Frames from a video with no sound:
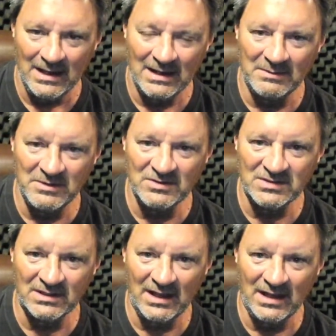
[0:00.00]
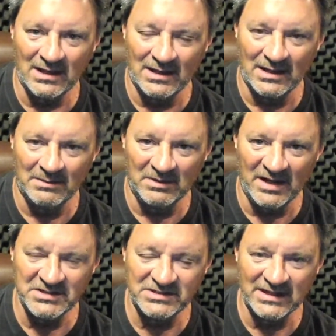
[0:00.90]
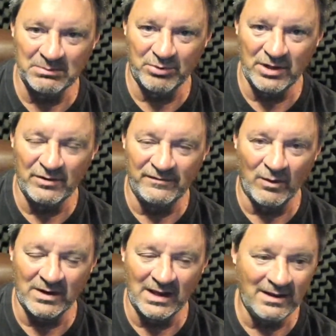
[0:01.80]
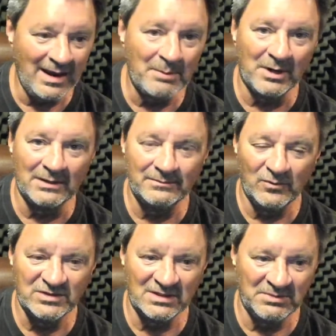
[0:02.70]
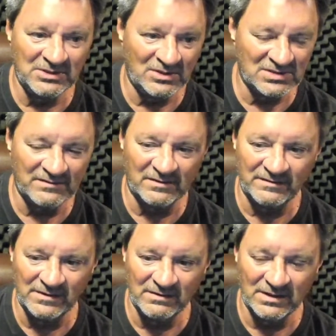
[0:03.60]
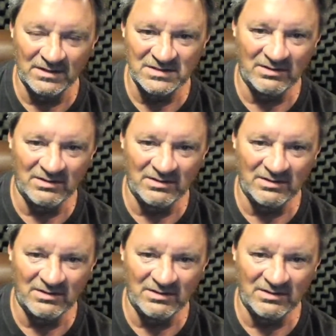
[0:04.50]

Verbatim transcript: And I'm using a uh, Logitech Brio four K camera, which I've been using for a few years.